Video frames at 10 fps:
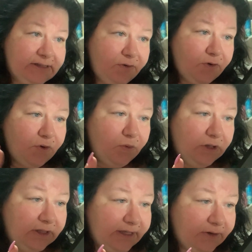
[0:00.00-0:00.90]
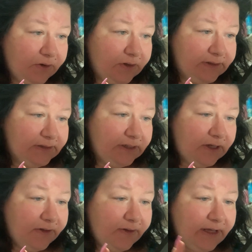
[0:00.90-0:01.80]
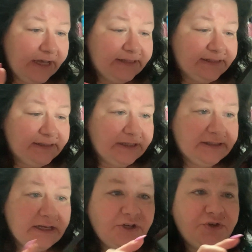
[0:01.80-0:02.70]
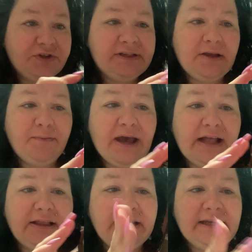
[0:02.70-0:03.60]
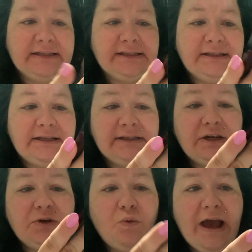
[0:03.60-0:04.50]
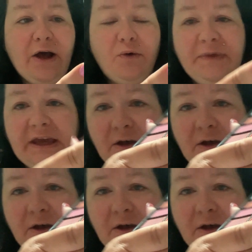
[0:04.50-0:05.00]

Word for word: There are no glitters it's it's an interesting palette. It doesn't wow me